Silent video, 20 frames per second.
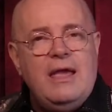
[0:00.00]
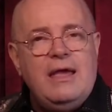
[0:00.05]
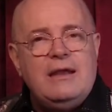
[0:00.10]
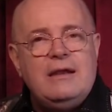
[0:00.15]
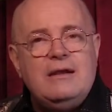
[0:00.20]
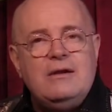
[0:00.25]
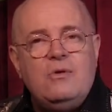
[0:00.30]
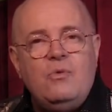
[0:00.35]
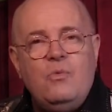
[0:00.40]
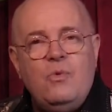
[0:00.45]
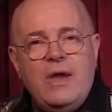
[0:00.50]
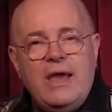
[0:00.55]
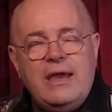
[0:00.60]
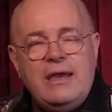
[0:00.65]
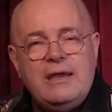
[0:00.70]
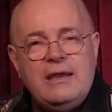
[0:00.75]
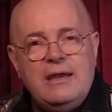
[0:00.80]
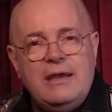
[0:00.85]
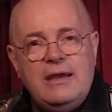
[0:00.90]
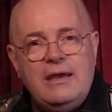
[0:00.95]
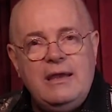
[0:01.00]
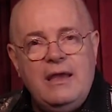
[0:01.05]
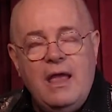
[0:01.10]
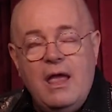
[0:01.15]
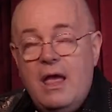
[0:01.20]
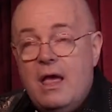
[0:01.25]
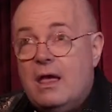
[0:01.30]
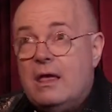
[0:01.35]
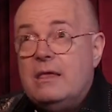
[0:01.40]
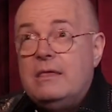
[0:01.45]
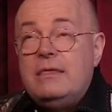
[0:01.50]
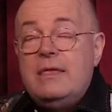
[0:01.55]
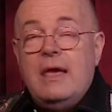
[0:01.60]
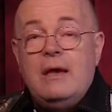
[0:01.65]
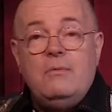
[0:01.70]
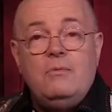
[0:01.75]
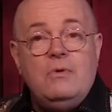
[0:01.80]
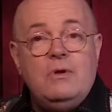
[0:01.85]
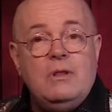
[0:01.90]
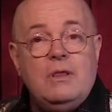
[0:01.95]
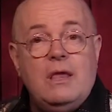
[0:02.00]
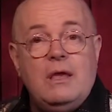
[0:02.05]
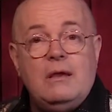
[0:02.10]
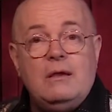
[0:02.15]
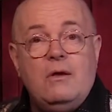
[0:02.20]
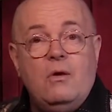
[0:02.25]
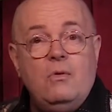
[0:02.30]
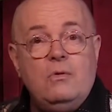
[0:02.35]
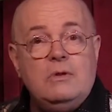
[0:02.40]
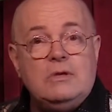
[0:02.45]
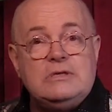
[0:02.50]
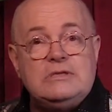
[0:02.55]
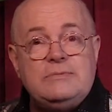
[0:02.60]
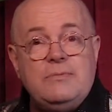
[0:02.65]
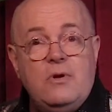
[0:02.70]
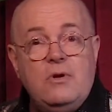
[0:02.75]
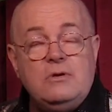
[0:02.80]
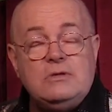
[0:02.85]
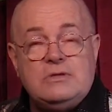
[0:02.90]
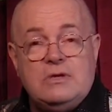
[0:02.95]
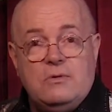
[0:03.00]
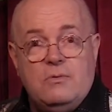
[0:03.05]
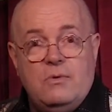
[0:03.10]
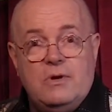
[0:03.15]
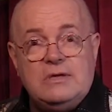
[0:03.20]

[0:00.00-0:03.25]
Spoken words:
and an awakening that, well, like, holy smokes, there